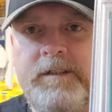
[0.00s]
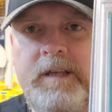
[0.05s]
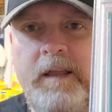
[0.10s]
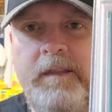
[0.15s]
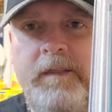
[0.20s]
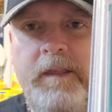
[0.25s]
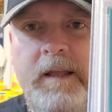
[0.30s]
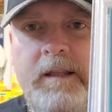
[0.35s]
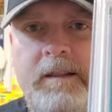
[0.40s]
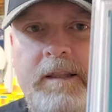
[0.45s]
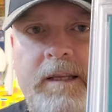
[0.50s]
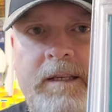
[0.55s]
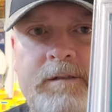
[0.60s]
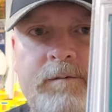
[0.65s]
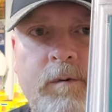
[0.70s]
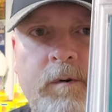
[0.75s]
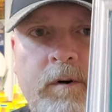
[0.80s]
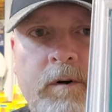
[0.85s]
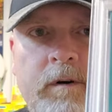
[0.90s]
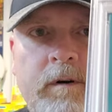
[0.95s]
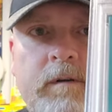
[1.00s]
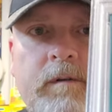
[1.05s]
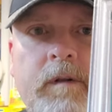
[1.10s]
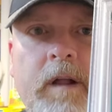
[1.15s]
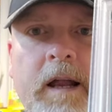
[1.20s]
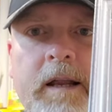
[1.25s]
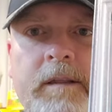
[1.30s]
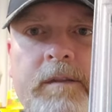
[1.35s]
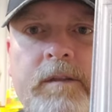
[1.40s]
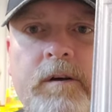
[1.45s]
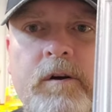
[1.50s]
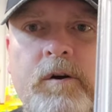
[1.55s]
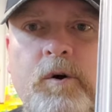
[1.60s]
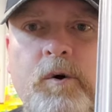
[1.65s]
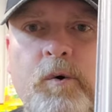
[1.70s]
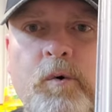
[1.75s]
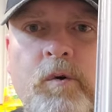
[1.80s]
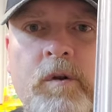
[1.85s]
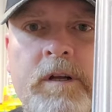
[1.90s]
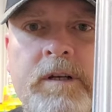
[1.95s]
I think these were like the
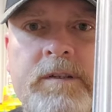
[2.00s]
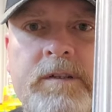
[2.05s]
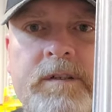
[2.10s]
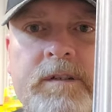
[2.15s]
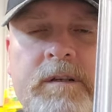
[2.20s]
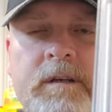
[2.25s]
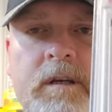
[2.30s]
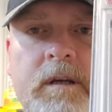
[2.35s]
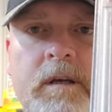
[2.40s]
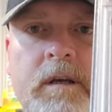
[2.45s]
coolest